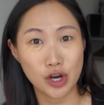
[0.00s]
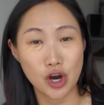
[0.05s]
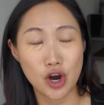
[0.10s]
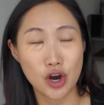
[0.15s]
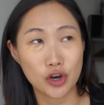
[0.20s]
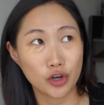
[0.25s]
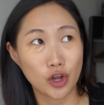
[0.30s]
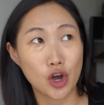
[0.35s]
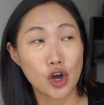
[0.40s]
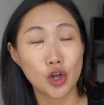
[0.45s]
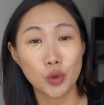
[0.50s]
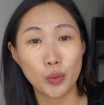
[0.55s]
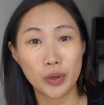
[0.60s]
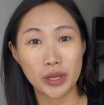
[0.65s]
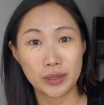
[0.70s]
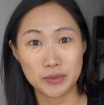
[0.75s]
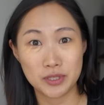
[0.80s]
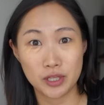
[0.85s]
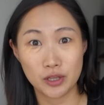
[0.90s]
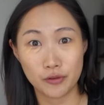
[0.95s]
cart all the
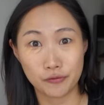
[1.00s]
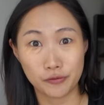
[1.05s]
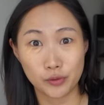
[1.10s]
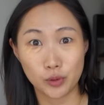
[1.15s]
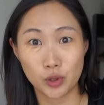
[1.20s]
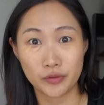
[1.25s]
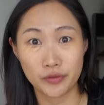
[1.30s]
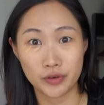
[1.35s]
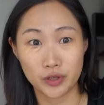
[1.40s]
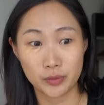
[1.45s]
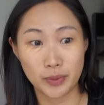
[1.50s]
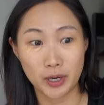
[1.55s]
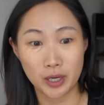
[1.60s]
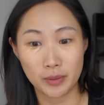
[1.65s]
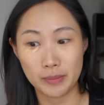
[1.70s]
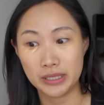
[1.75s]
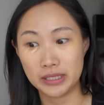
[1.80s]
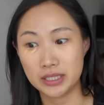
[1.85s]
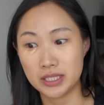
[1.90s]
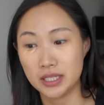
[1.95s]
way up to the floor of your
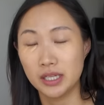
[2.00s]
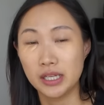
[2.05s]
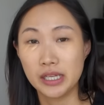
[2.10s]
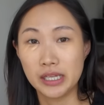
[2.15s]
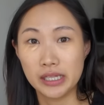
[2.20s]
apartment,